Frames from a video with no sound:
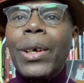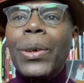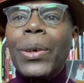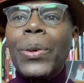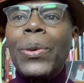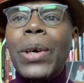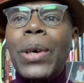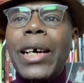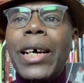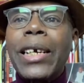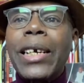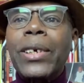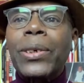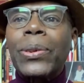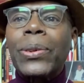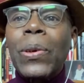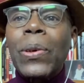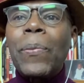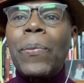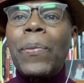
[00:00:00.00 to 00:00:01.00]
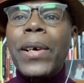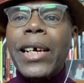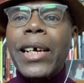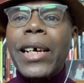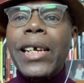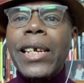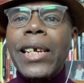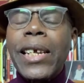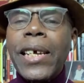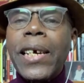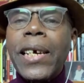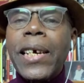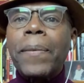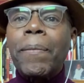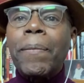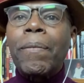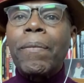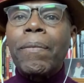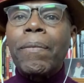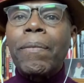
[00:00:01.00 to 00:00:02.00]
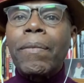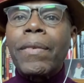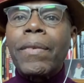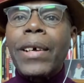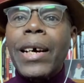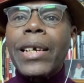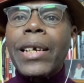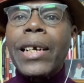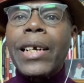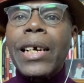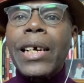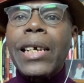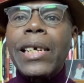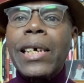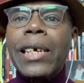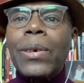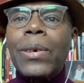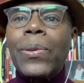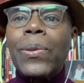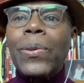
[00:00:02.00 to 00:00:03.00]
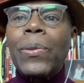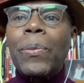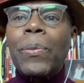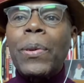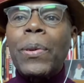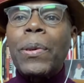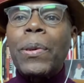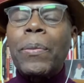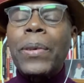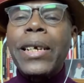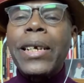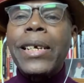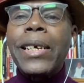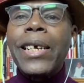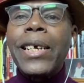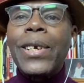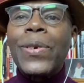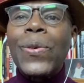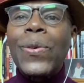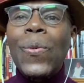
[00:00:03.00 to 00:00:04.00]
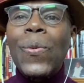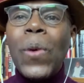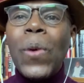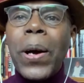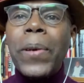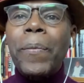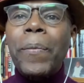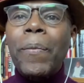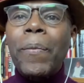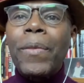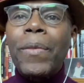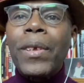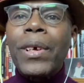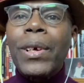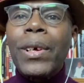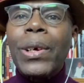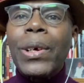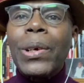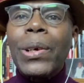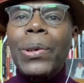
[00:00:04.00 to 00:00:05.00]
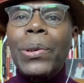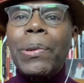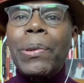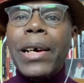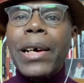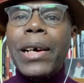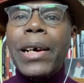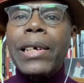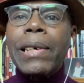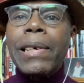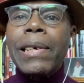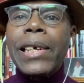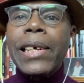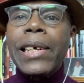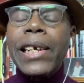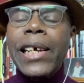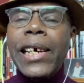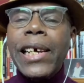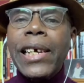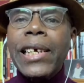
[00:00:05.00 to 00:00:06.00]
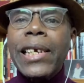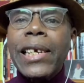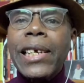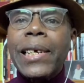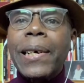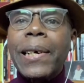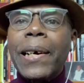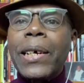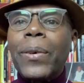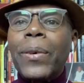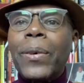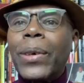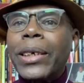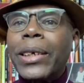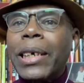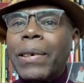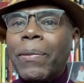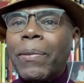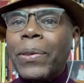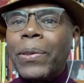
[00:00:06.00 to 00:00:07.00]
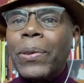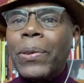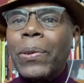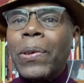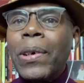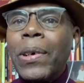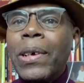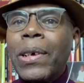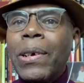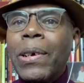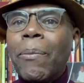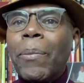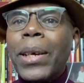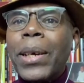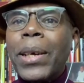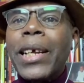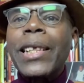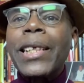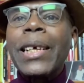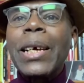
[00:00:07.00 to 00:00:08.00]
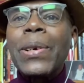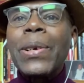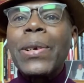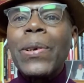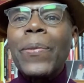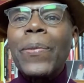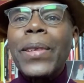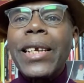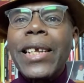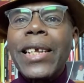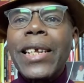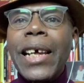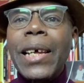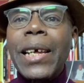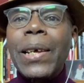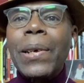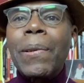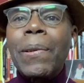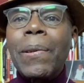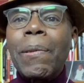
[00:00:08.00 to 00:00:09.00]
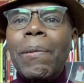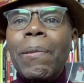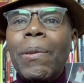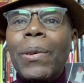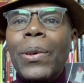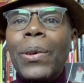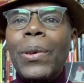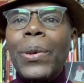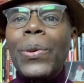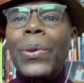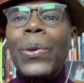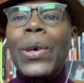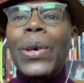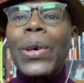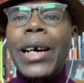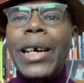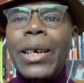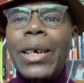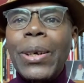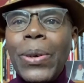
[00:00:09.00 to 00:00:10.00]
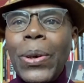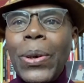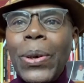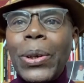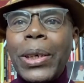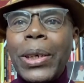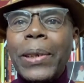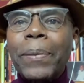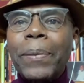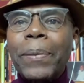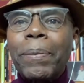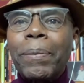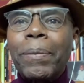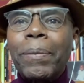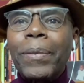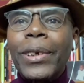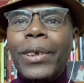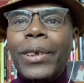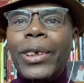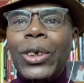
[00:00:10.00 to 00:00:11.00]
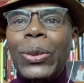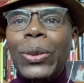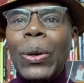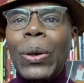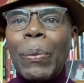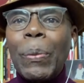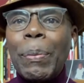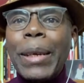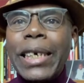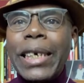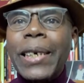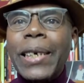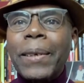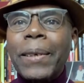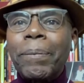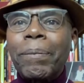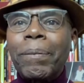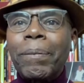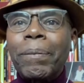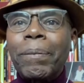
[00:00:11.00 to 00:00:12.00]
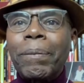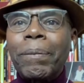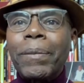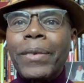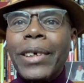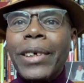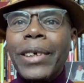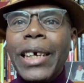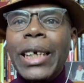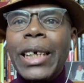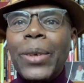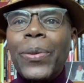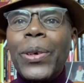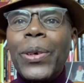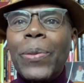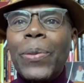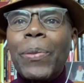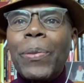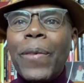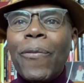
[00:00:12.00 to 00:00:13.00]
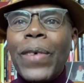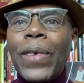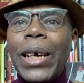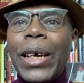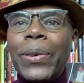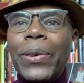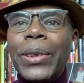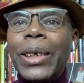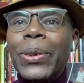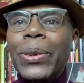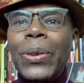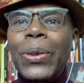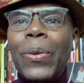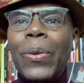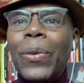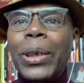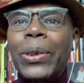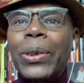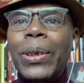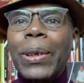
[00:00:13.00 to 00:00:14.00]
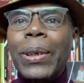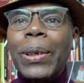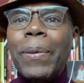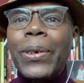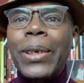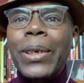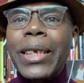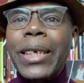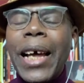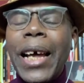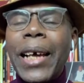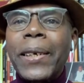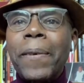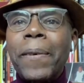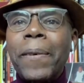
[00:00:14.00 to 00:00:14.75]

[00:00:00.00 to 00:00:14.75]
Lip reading: You can stop an idea. An idea could probably detour. You can delay it and what have you. But at the end of the day, you cannot stop it. It will prevail. There's no question about that.